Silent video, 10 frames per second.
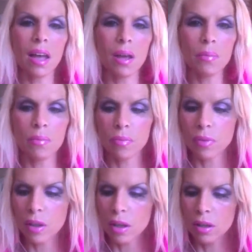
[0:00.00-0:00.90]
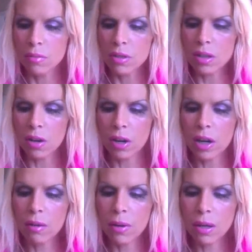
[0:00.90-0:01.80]
Um,
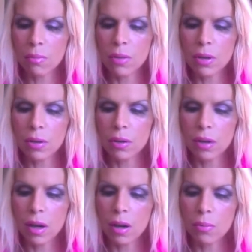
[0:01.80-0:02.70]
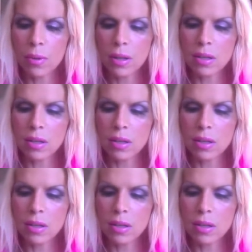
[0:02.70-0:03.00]
Sorry, my computer. I hope that